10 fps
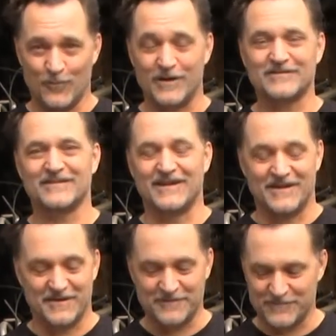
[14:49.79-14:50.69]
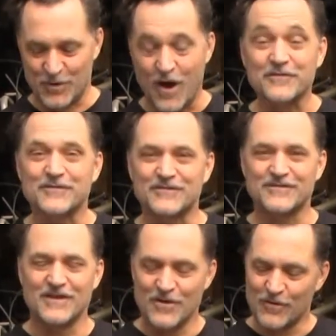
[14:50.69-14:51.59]
what
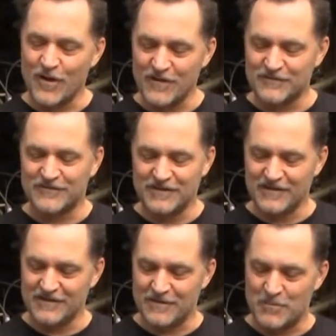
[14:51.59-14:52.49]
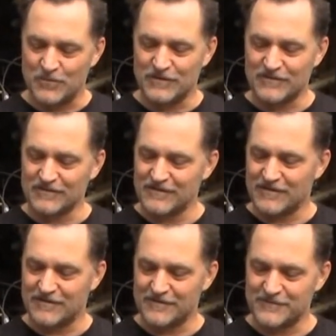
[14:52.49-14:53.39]
caused the ammonia
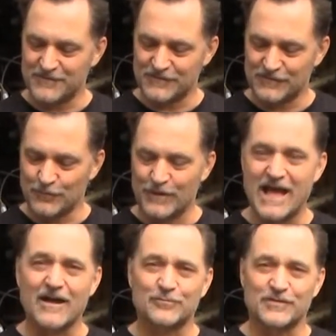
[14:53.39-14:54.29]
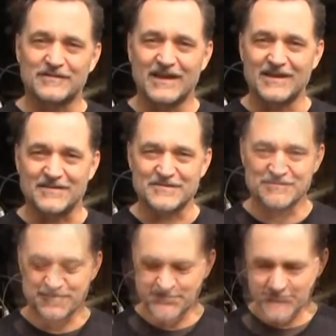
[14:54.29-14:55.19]
to react with the tannins.
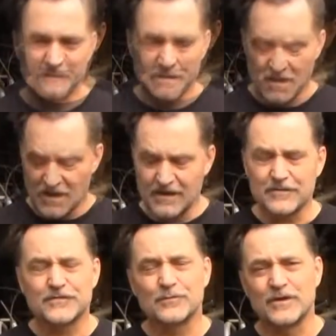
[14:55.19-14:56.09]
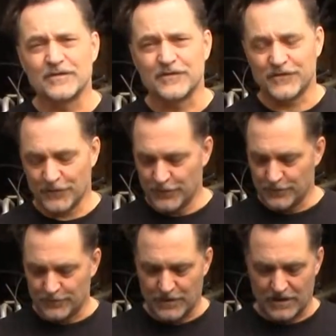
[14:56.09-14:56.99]
I also wanted to show you
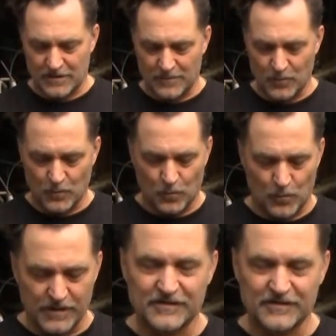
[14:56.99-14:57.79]
what